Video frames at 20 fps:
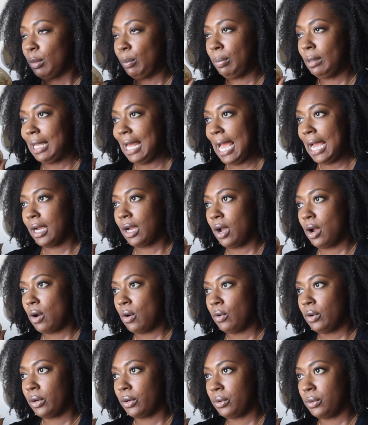Black
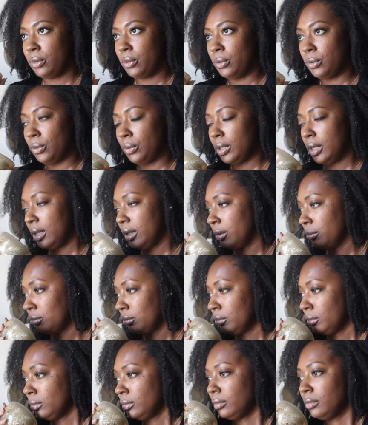oak oud.
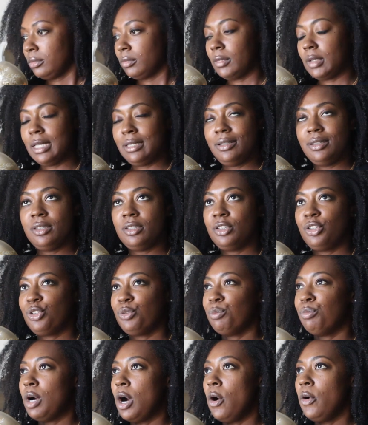It's
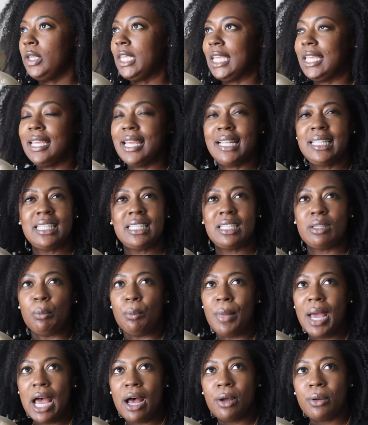smoky, it
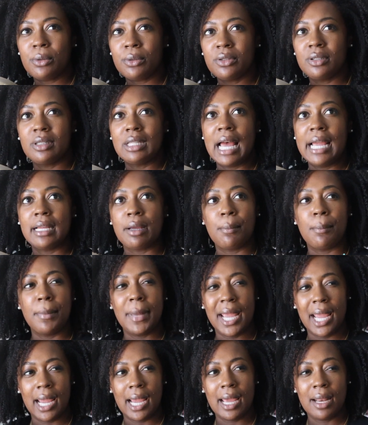smells like a
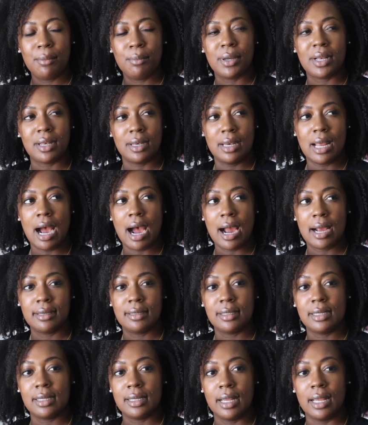man, but not
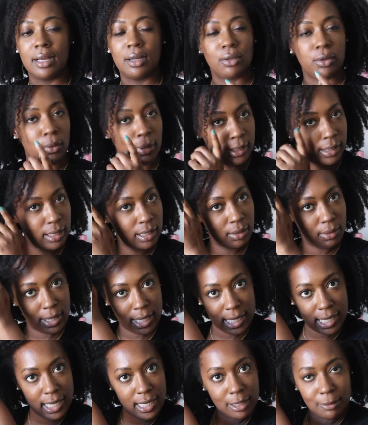in a cloying
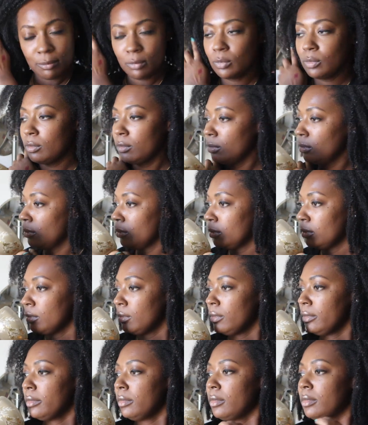way.
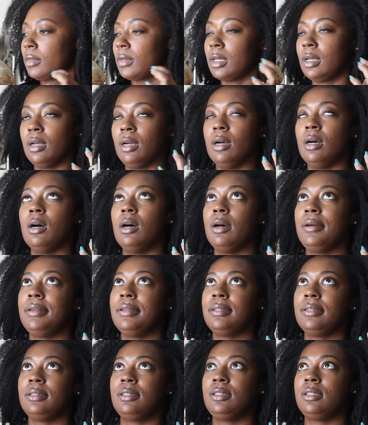Oh,
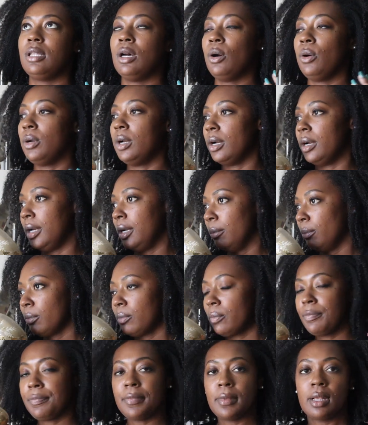this is so good.
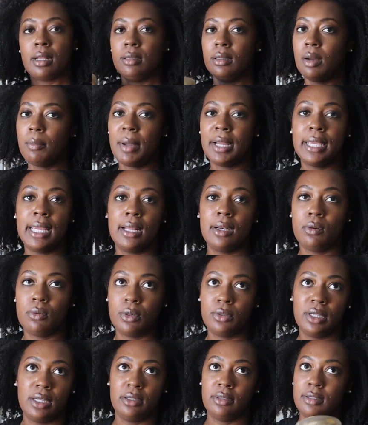Look, my candle
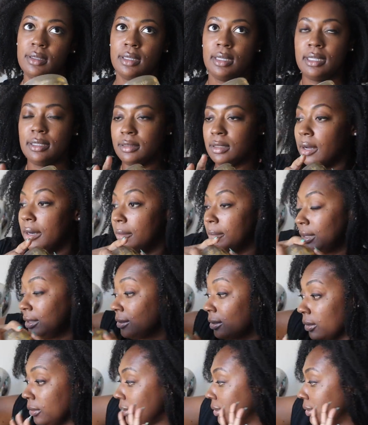rotation is gonna be so